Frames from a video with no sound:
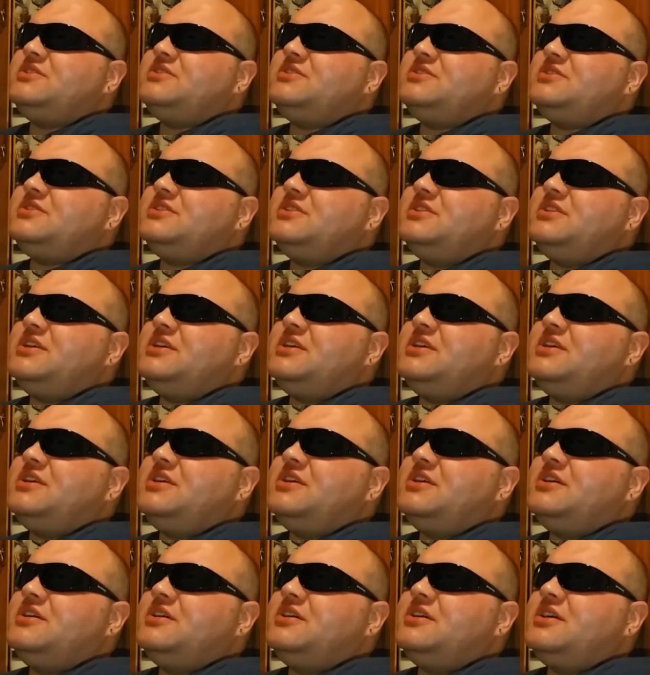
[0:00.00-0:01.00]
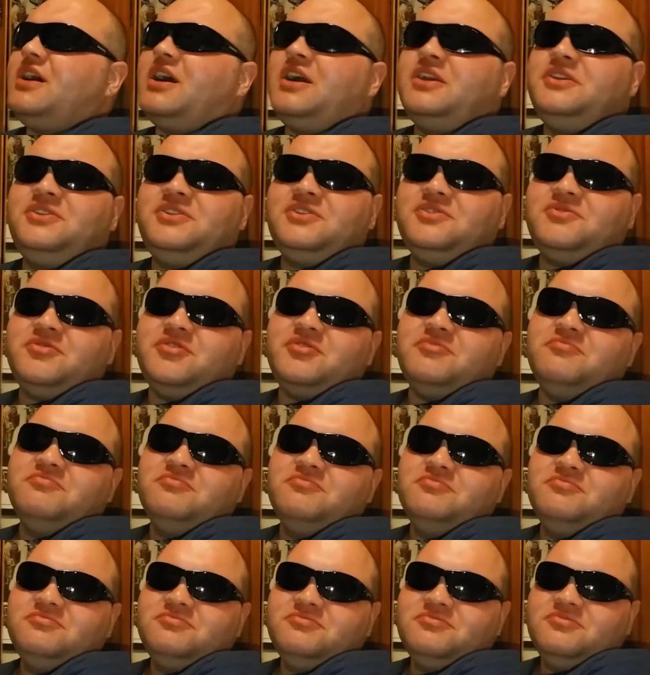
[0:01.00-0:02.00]
has the ice
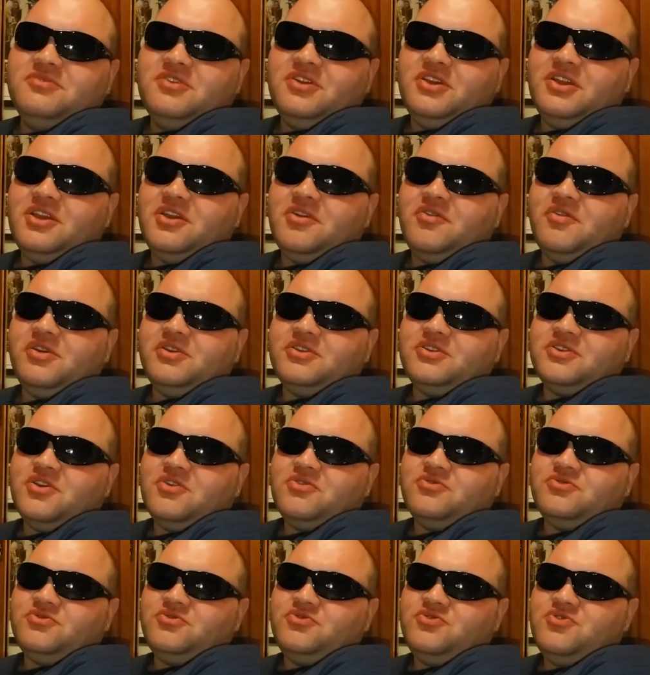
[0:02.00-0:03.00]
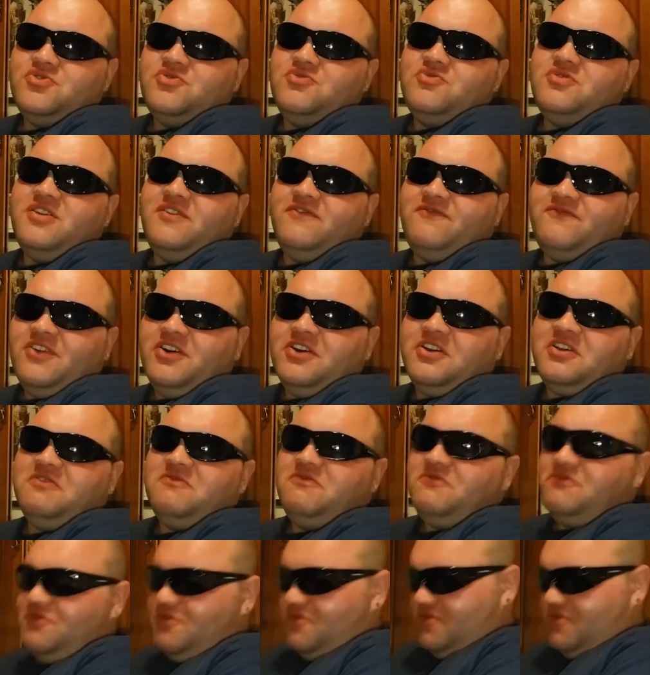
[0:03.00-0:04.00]
cream, he always goes tutti fucking